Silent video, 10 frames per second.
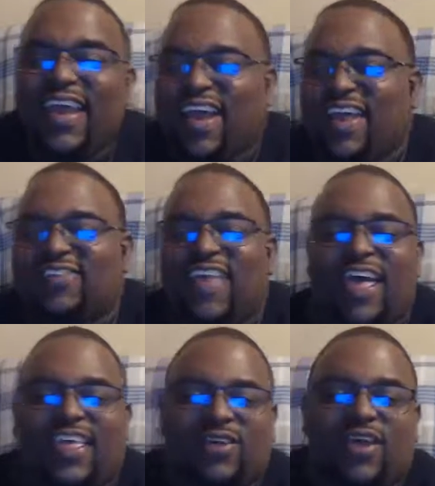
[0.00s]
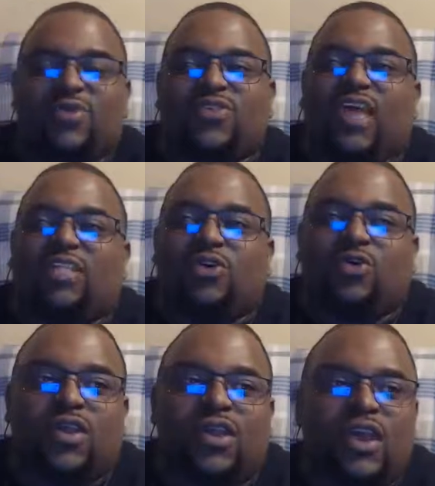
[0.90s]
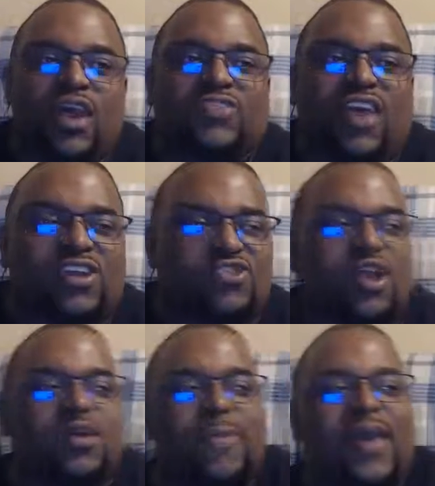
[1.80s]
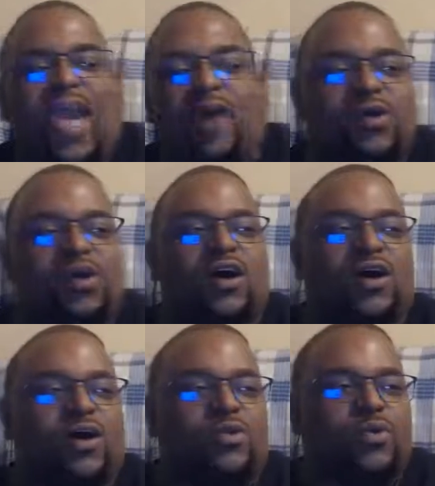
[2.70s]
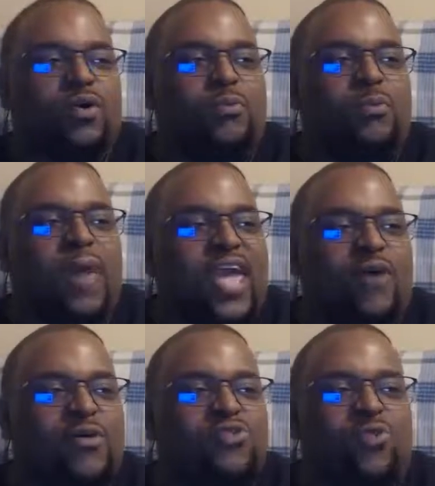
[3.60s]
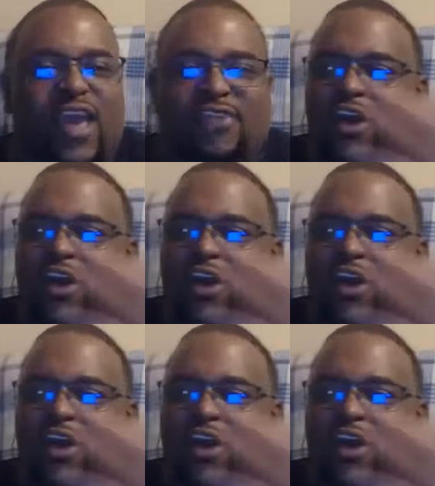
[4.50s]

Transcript: Exactly. It was like little. It's like you're trying to make out which wife,